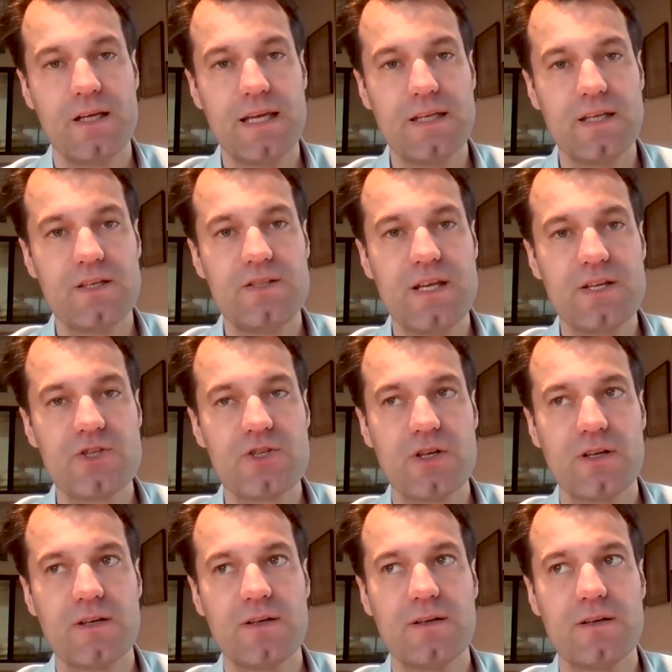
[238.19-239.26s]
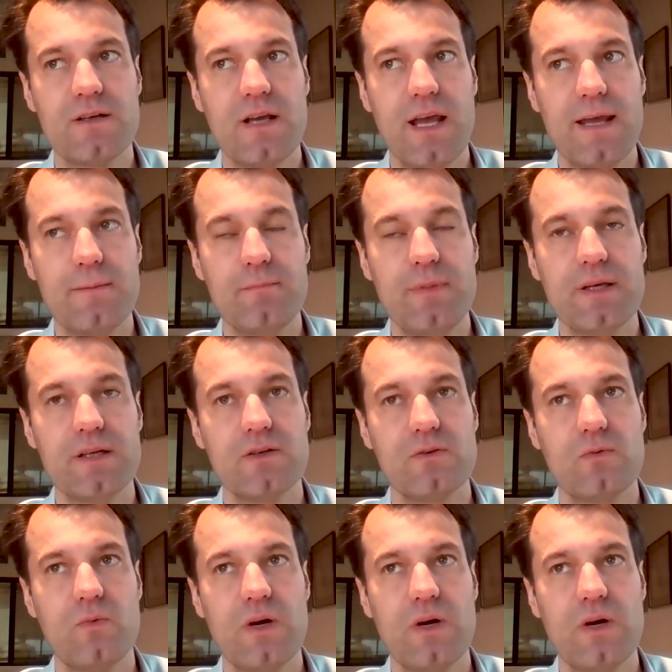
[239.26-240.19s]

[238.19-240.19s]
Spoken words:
In addition, a bill